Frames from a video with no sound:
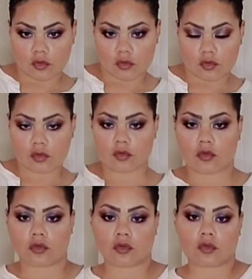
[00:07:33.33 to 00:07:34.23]

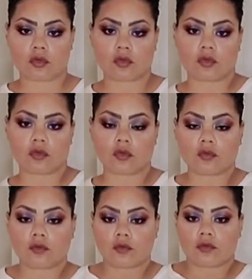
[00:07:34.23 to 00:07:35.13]

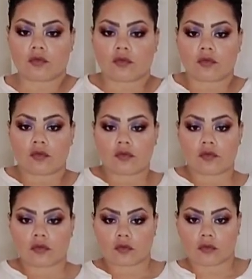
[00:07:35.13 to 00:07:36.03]

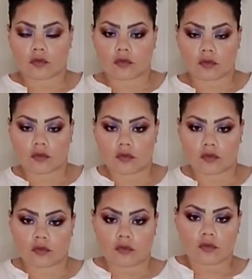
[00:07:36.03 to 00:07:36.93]

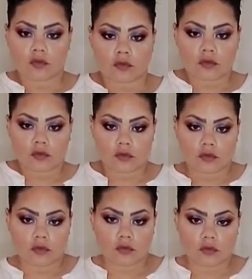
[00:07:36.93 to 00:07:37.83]

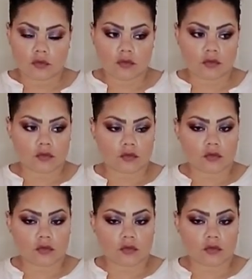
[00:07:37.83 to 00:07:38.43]
(silence)